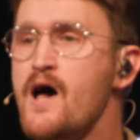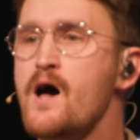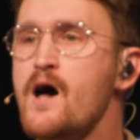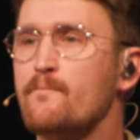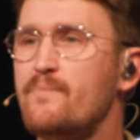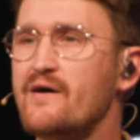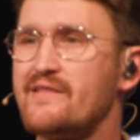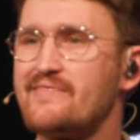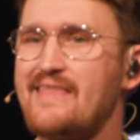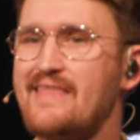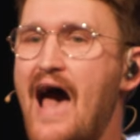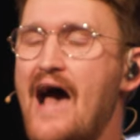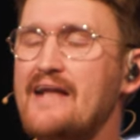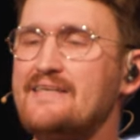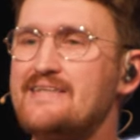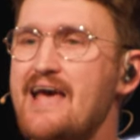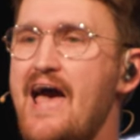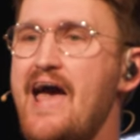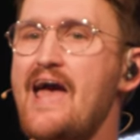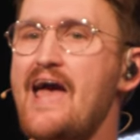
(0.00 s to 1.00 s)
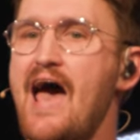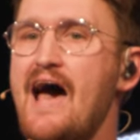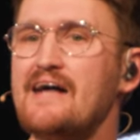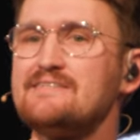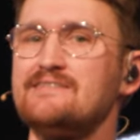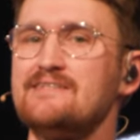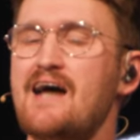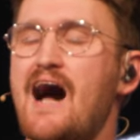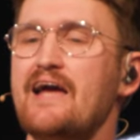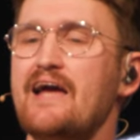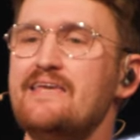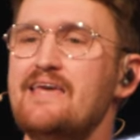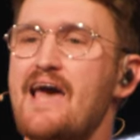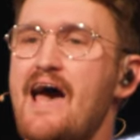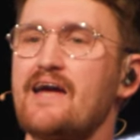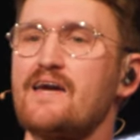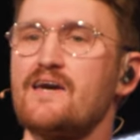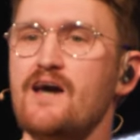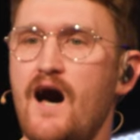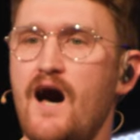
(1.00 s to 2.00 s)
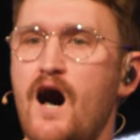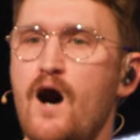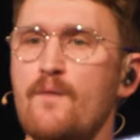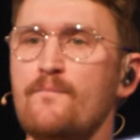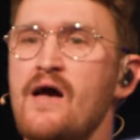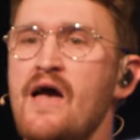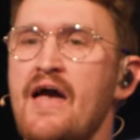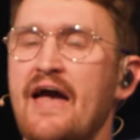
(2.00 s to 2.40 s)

but that day has not yet come,